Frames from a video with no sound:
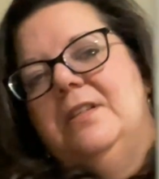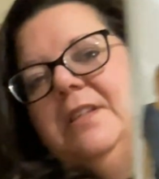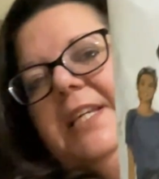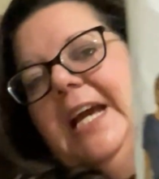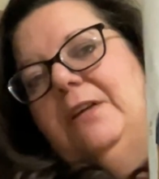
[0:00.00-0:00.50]

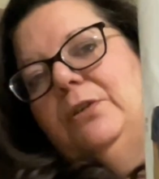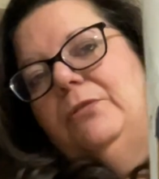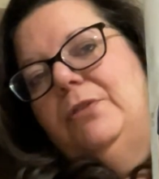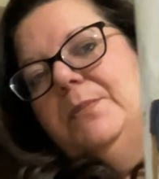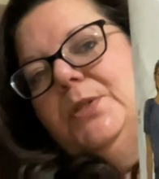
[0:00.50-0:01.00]
Carole
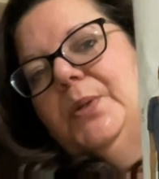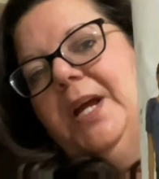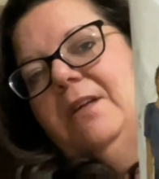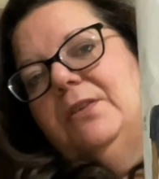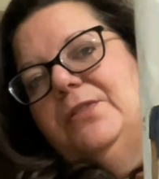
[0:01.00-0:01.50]
from
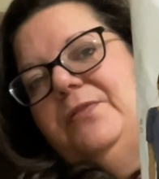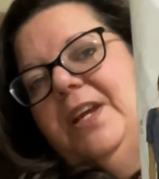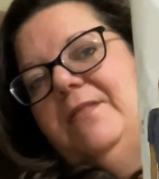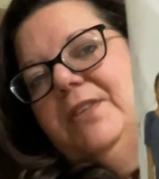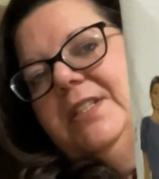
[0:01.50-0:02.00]
Carole's
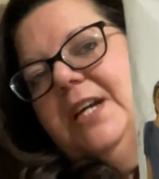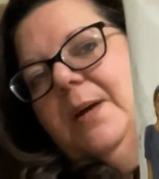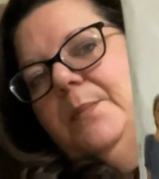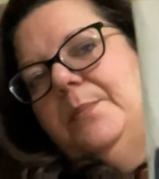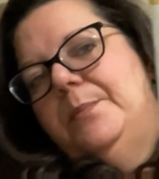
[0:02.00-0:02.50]
favorite
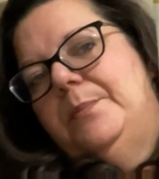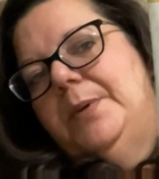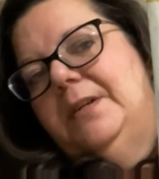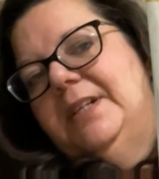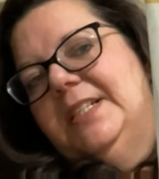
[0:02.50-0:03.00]
top,
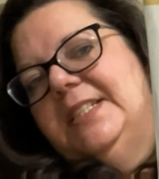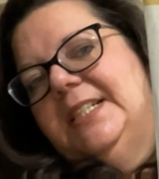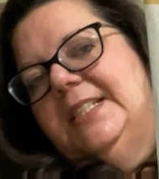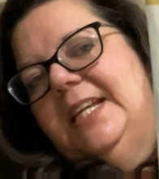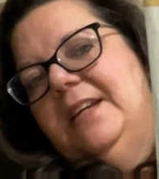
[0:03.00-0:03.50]
Butterick
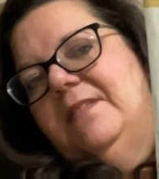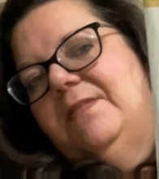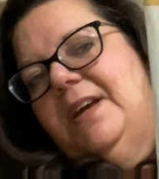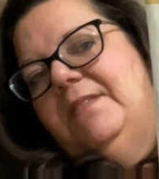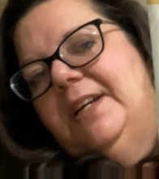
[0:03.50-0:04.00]

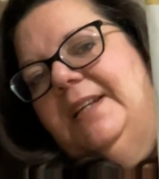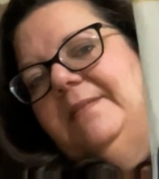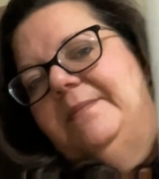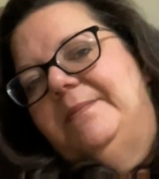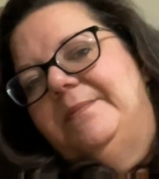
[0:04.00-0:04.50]
6859.
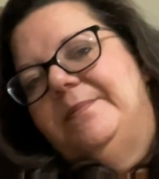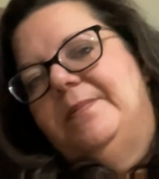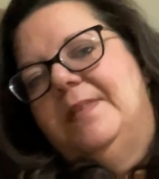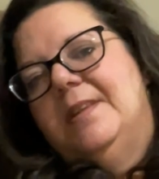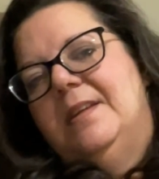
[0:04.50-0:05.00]

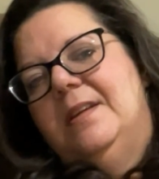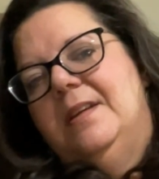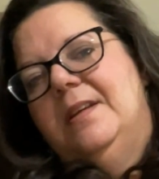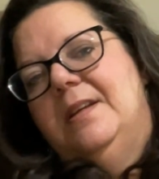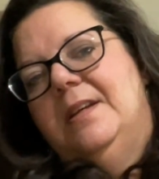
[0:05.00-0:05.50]

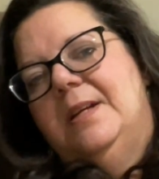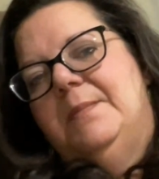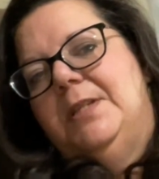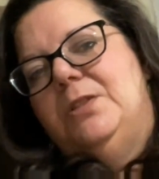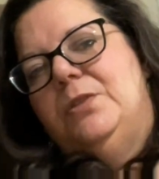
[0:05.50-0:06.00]
I'm
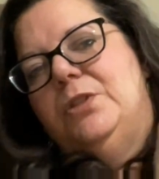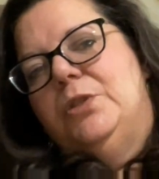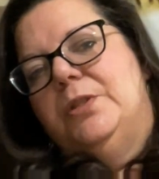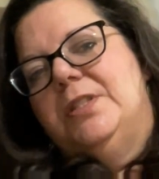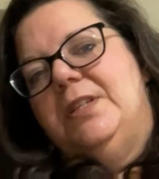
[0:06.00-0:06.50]
going to do the
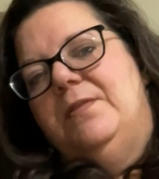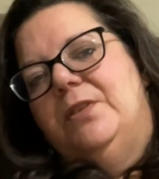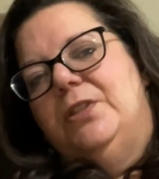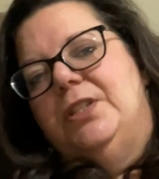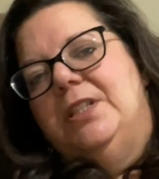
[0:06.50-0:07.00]
short sleeve
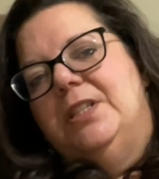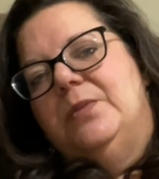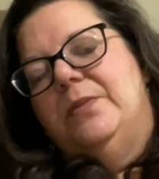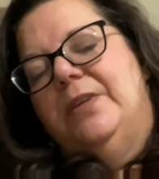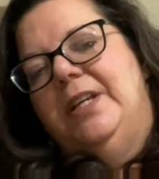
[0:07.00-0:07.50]
version, this
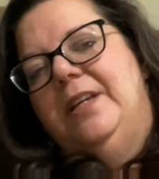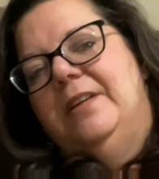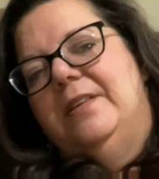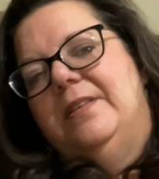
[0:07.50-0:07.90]
one right here.